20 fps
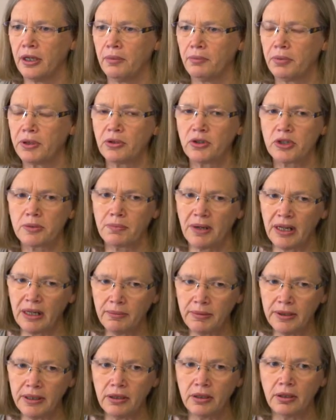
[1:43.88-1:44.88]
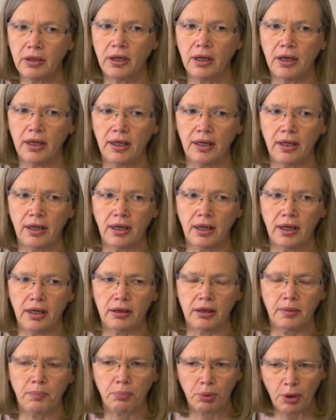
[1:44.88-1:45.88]
Because maybe it,
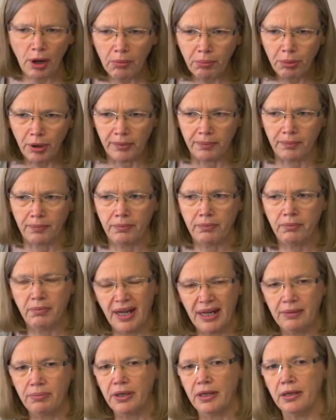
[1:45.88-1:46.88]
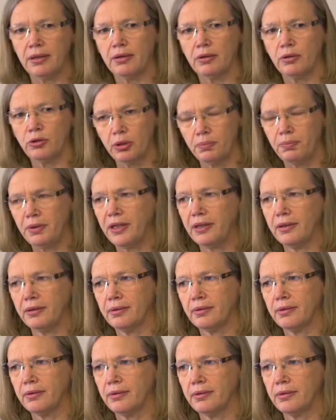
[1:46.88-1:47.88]
the problem, maybe, could be,
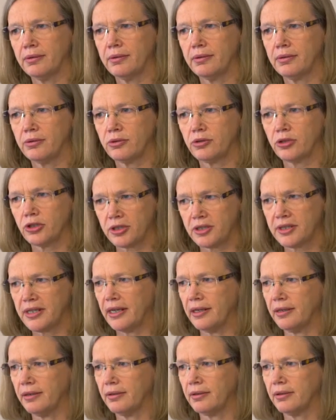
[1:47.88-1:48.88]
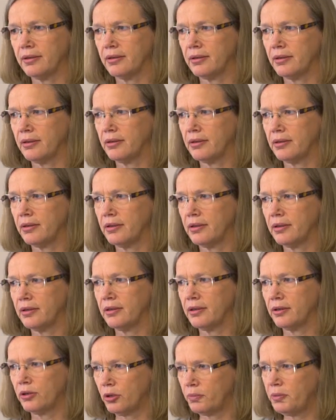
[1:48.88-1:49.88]
just saying,
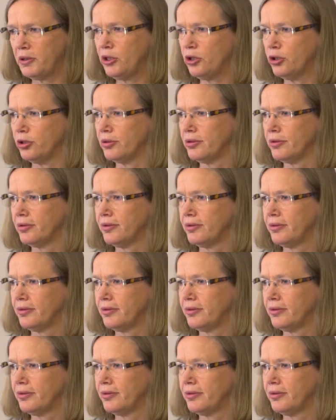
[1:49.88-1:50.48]
could be you.